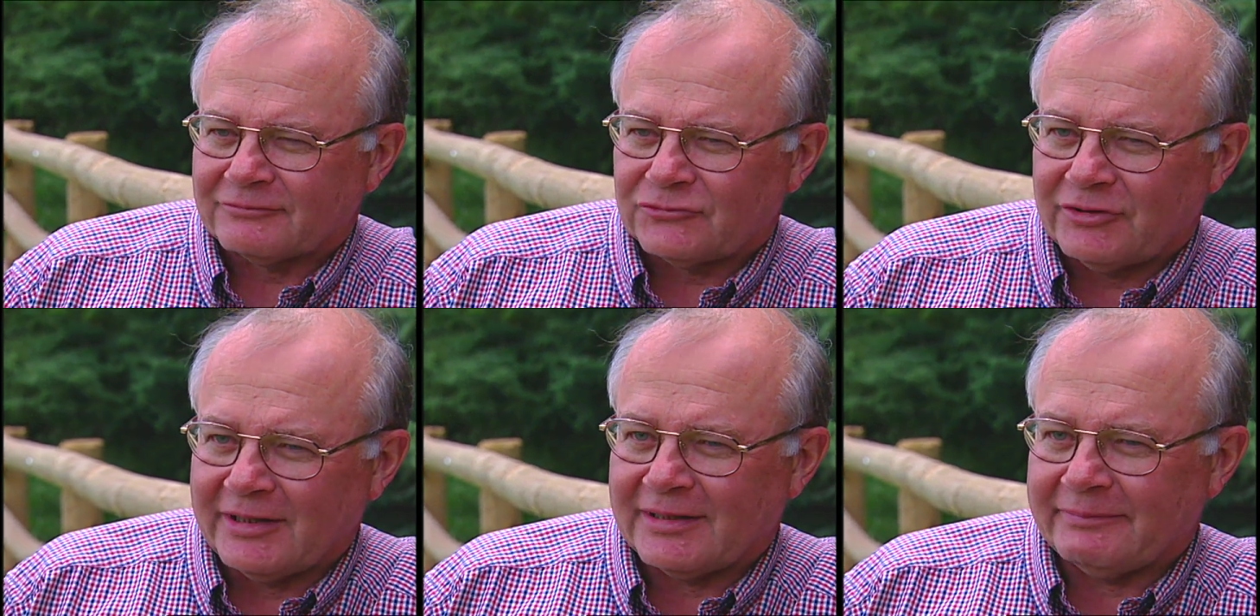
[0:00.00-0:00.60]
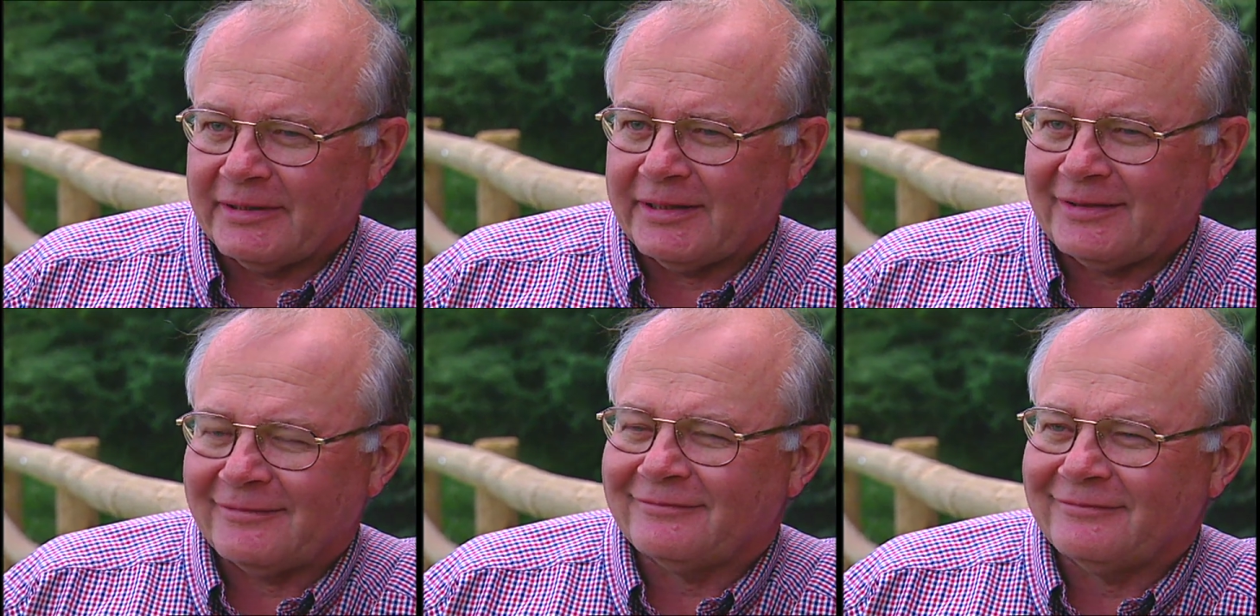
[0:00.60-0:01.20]
try to get back,
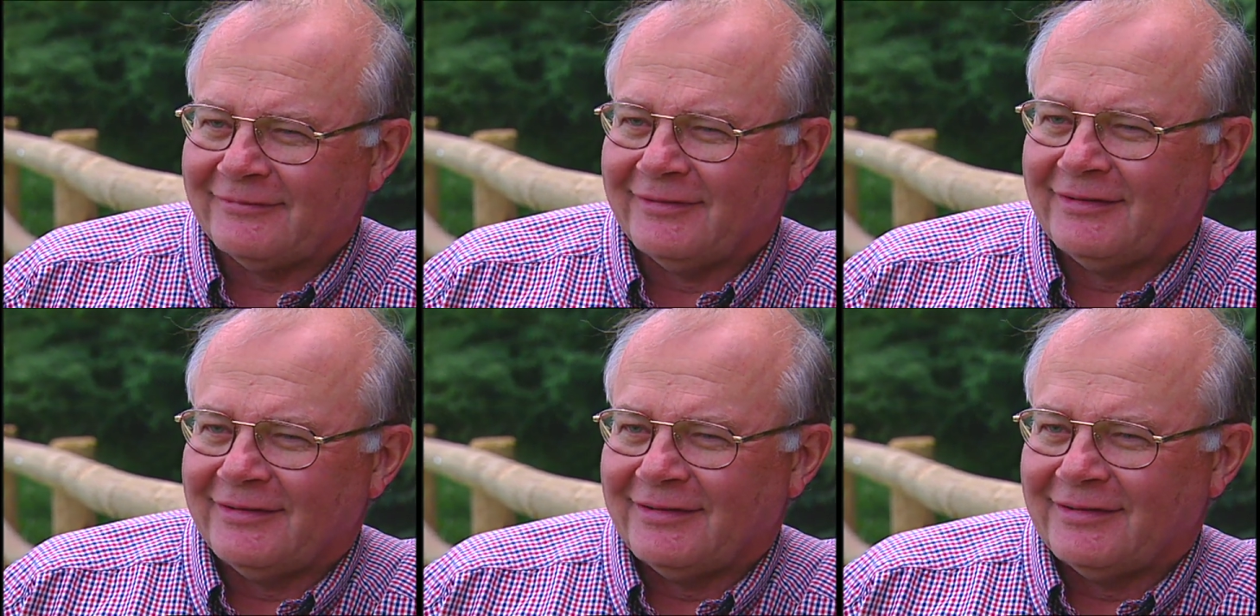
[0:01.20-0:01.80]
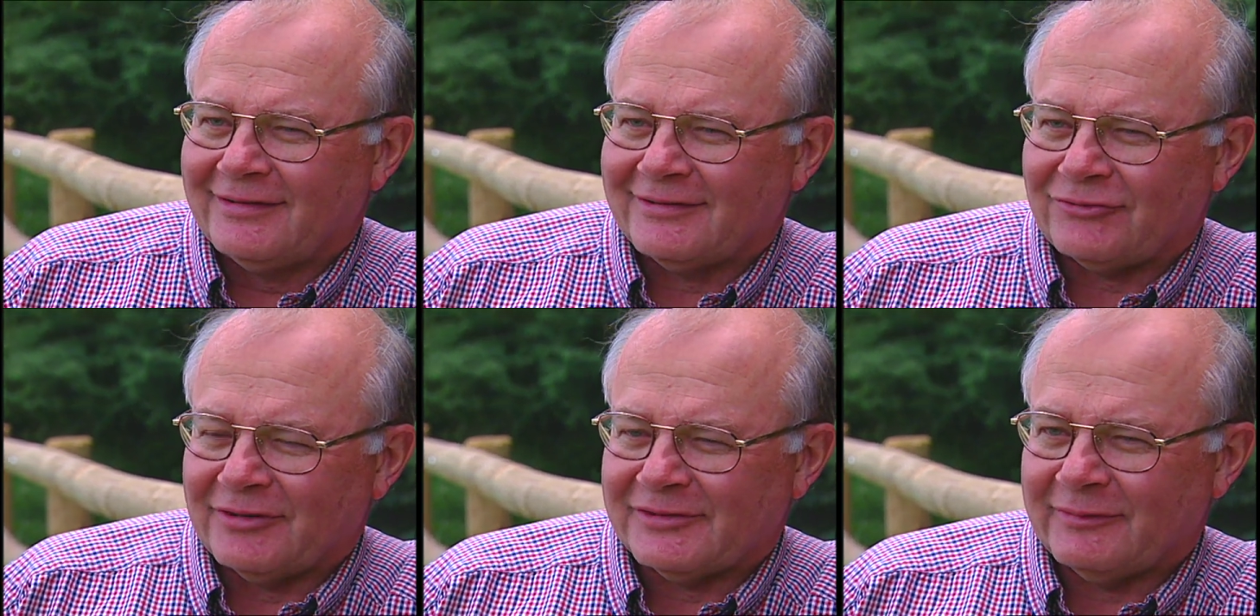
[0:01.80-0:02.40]

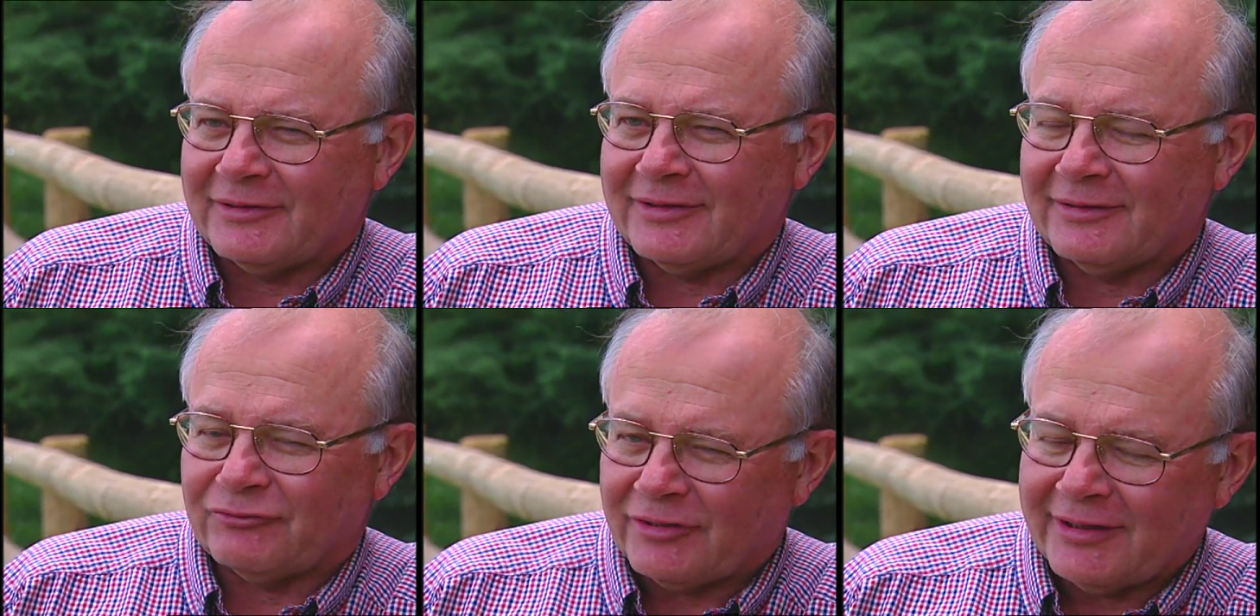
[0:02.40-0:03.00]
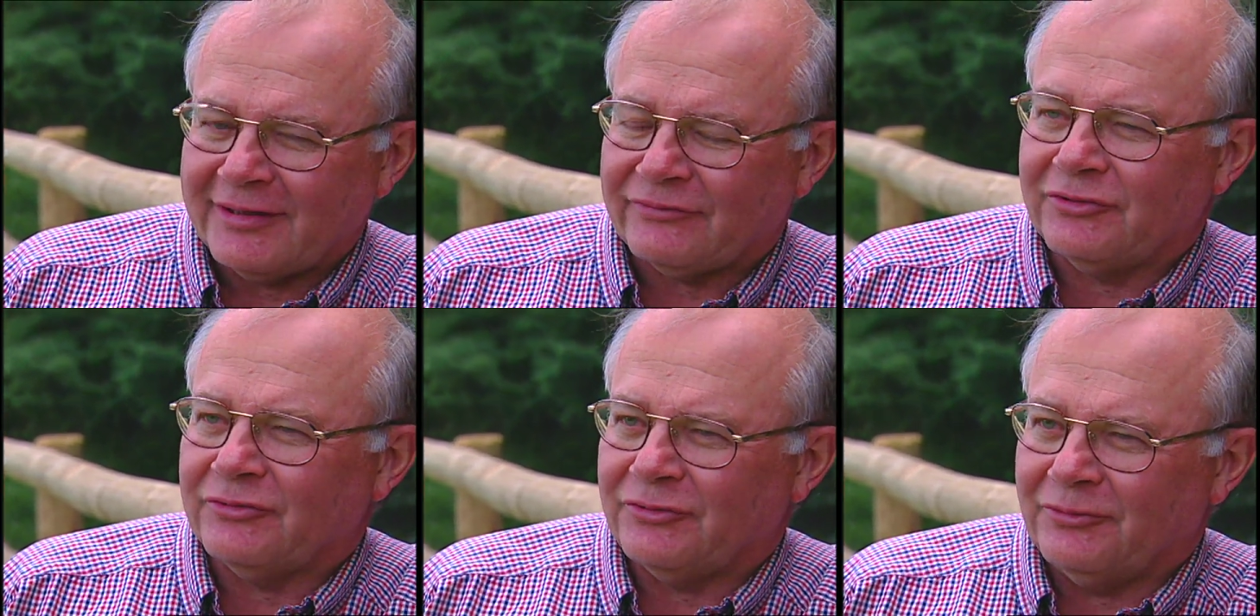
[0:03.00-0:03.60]
try to spend time, try to have
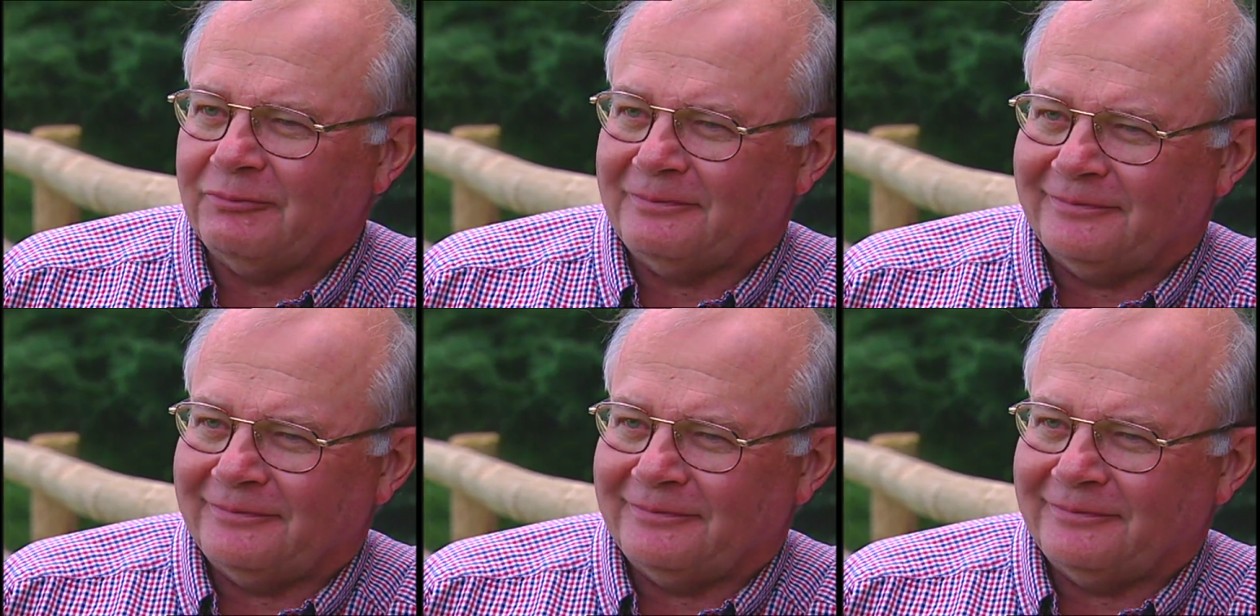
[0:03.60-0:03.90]
dinner at home.